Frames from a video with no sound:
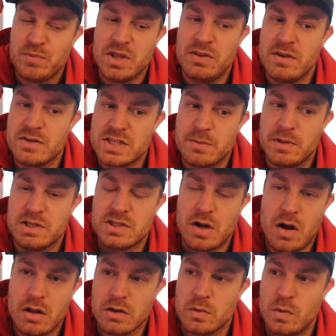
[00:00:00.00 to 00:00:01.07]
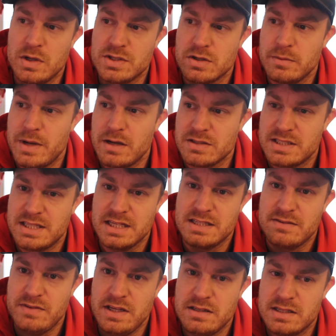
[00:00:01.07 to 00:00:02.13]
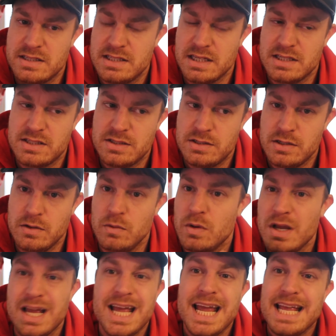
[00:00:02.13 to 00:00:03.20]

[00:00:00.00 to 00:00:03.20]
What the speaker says: and then some of the taller ones are about 6 feet to 6'2".